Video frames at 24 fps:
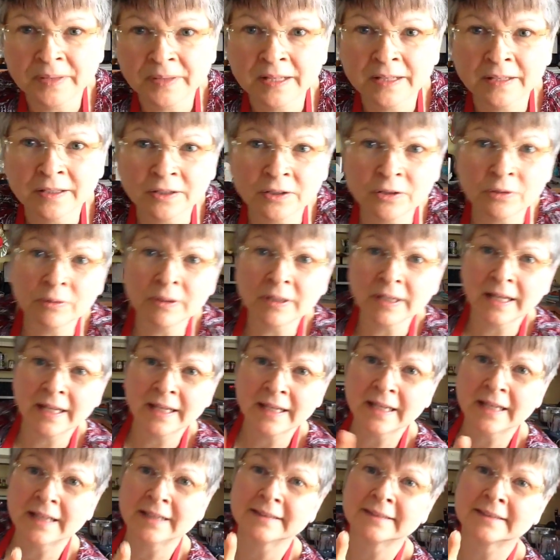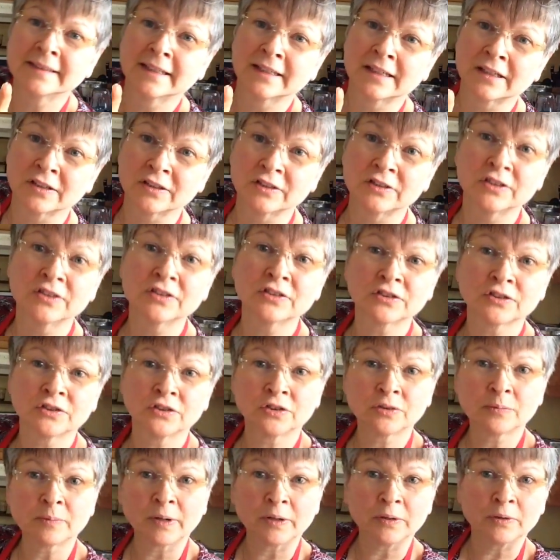You know what? Hang on a second. I'm going to just
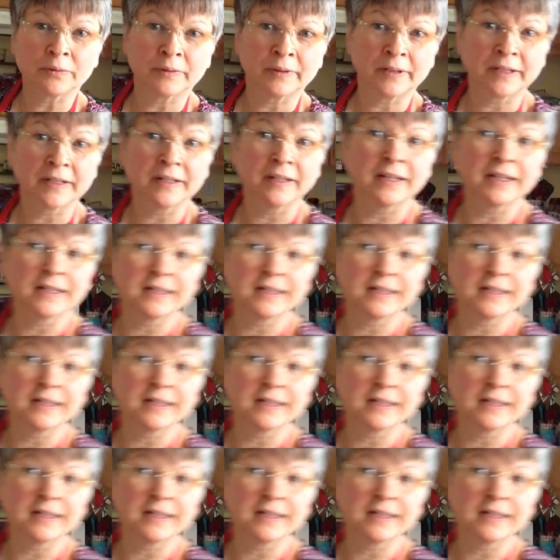turn my overhead light